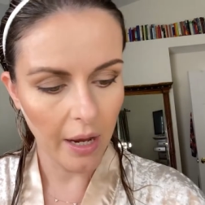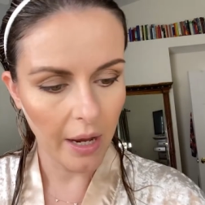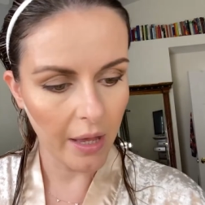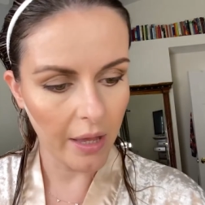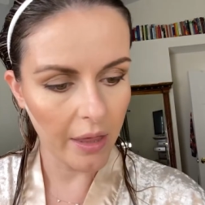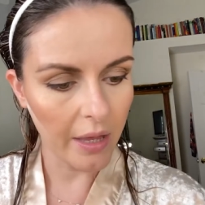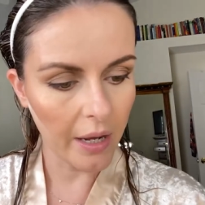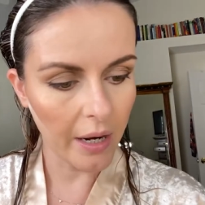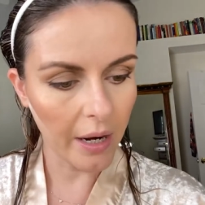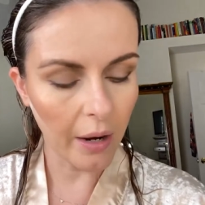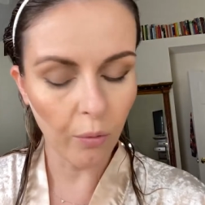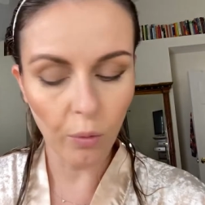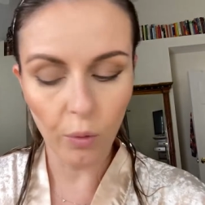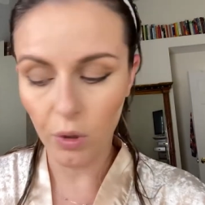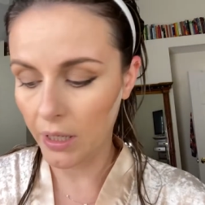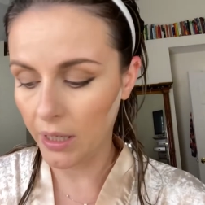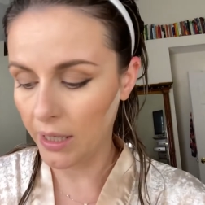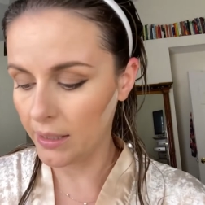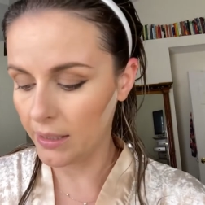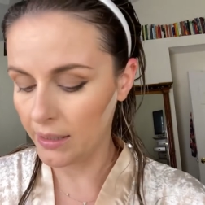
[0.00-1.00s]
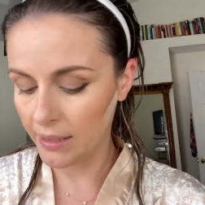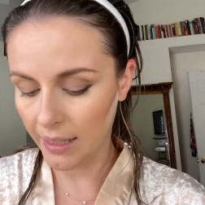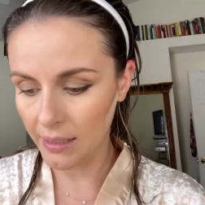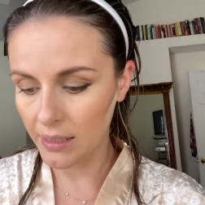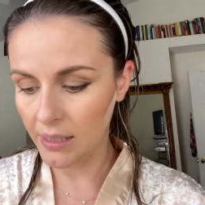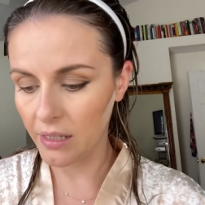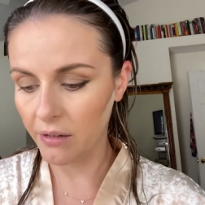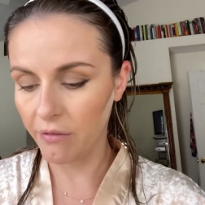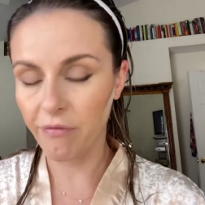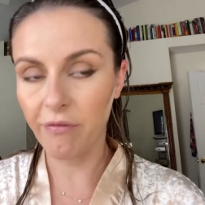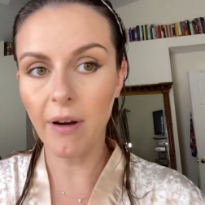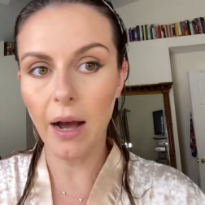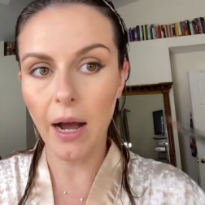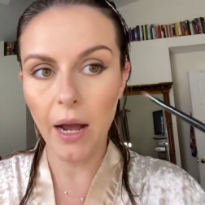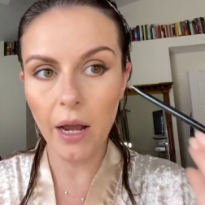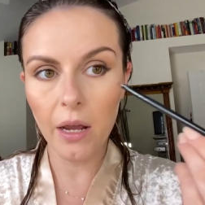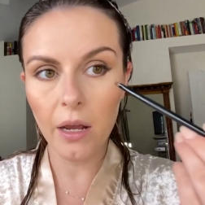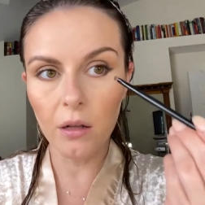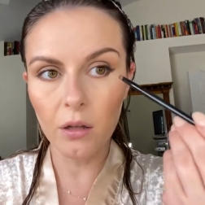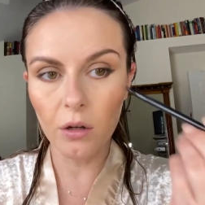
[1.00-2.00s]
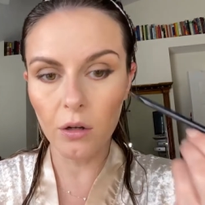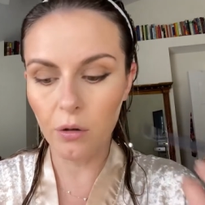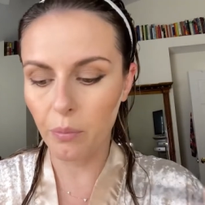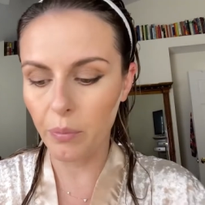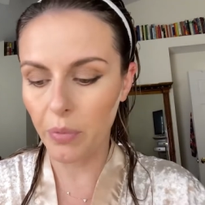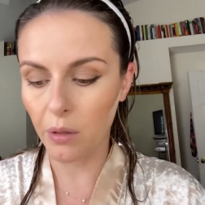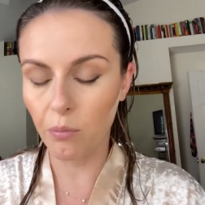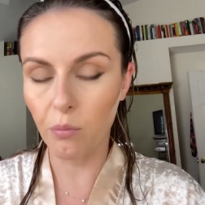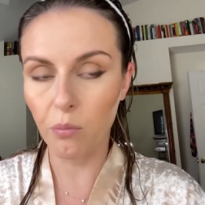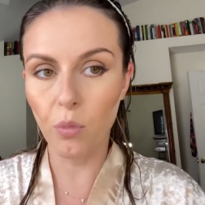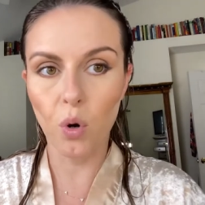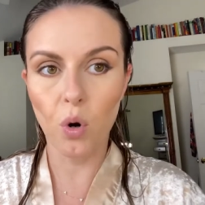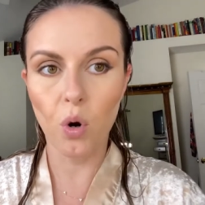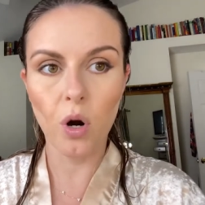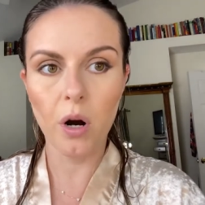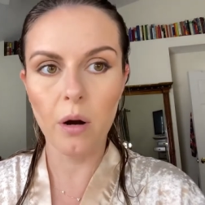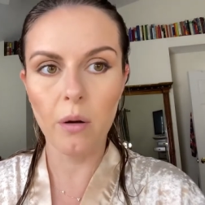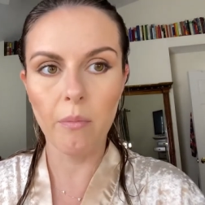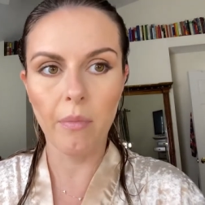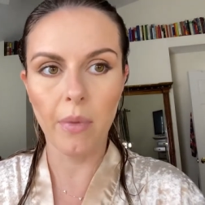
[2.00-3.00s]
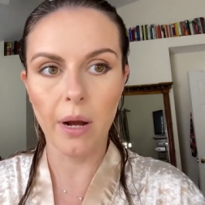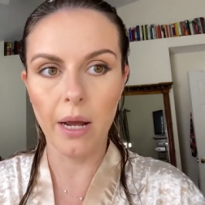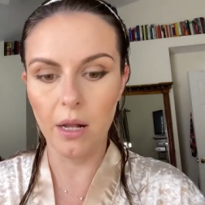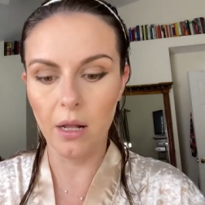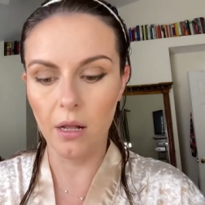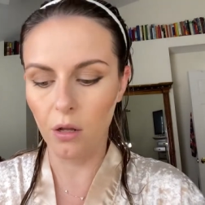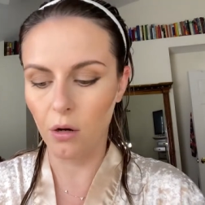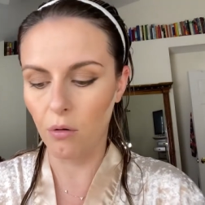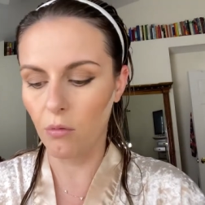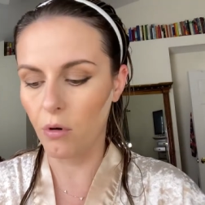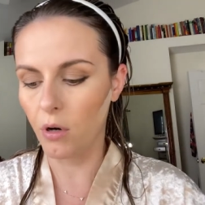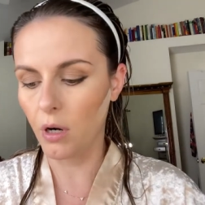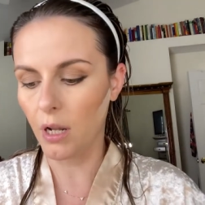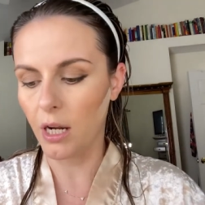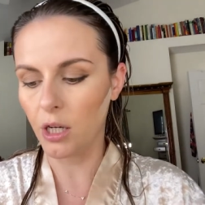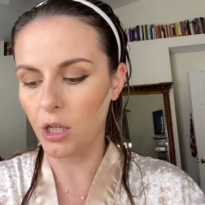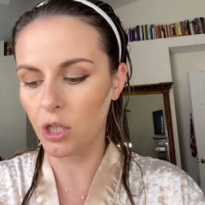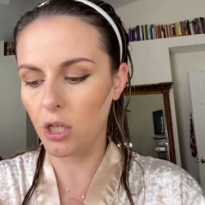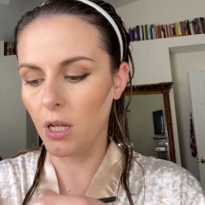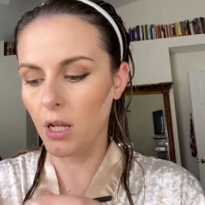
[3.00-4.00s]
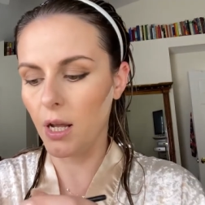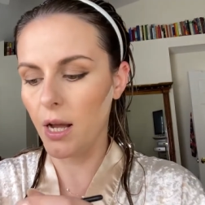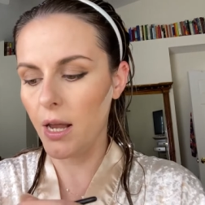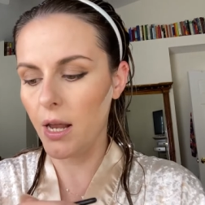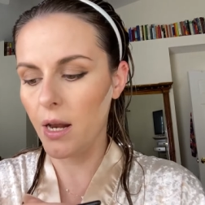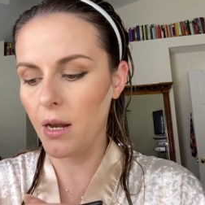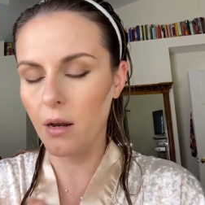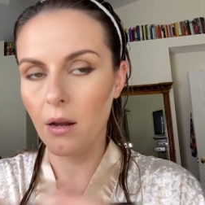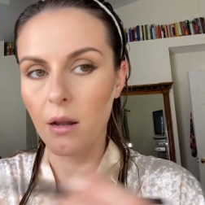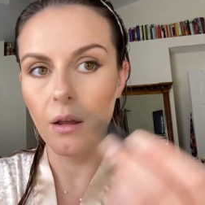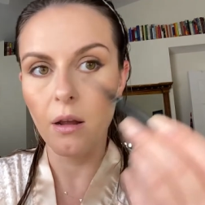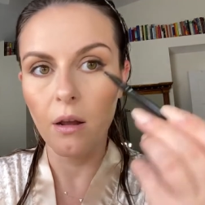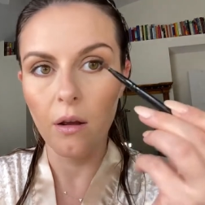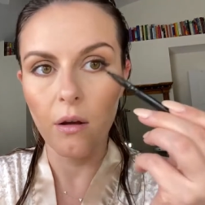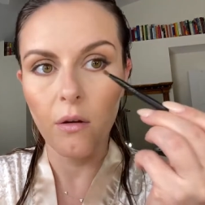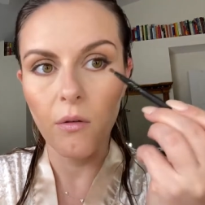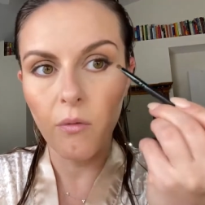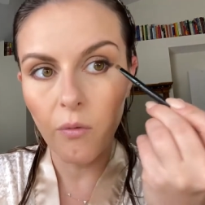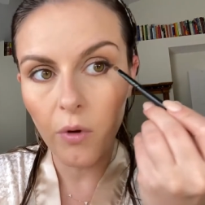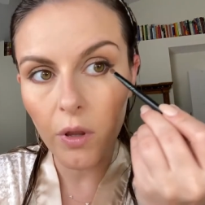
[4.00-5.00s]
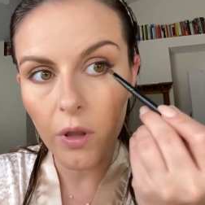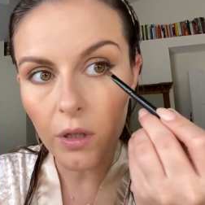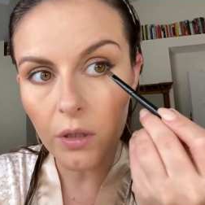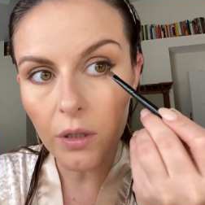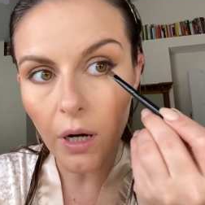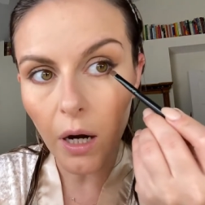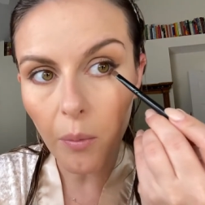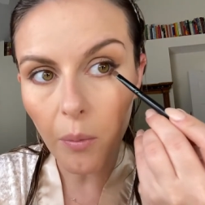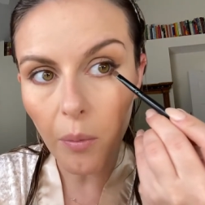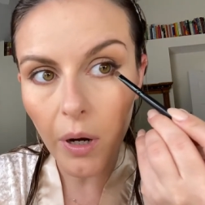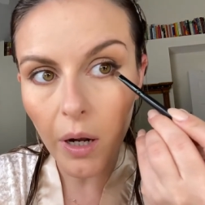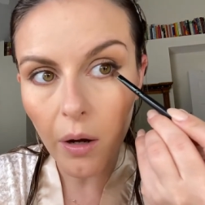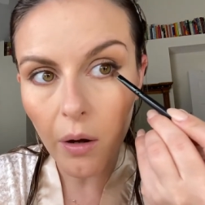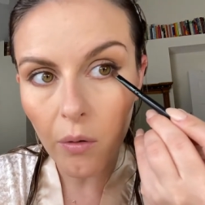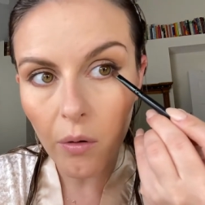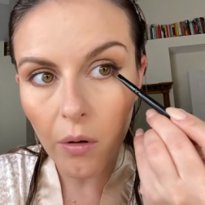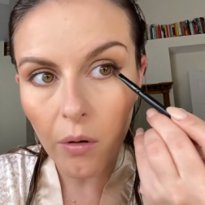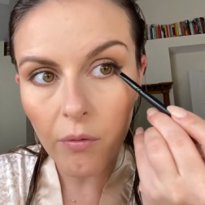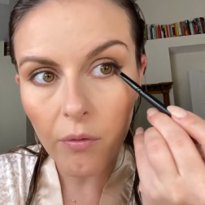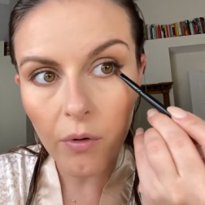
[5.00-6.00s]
And then I will intensify a little bit more my lower lash line with a dark brown.